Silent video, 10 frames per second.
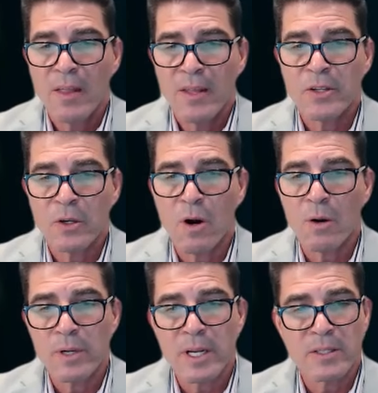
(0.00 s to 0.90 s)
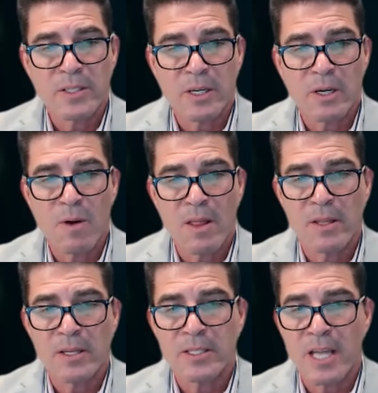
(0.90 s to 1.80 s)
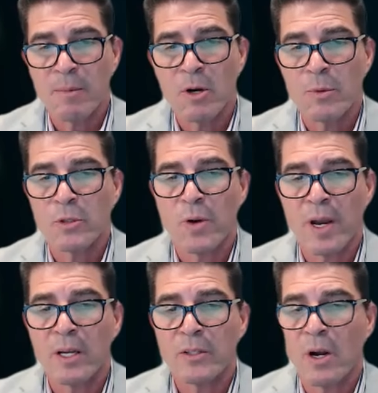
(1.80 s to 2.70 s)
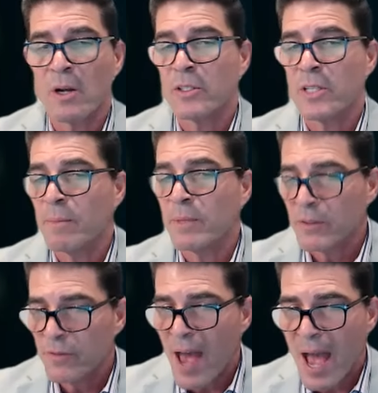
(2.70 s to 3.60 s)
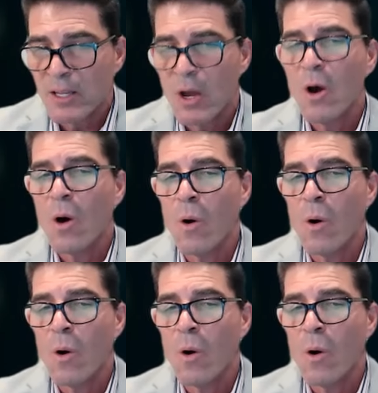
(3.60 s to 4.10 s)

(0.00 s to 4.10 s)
that the court would consider whether the statement or portrayals are statements of fact